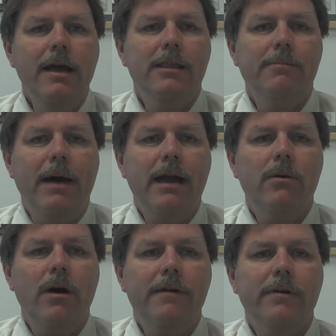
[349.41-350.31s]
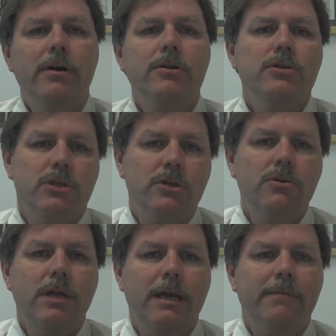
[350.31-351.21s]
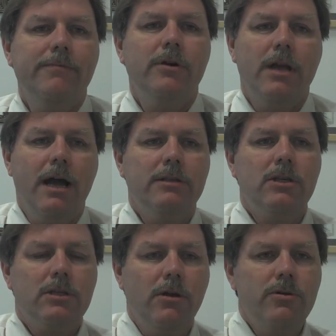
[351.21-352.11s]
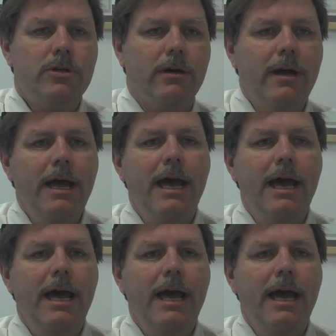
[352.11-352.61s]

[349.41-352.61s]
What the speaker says: The buyer, however, sued him for non-disclosure.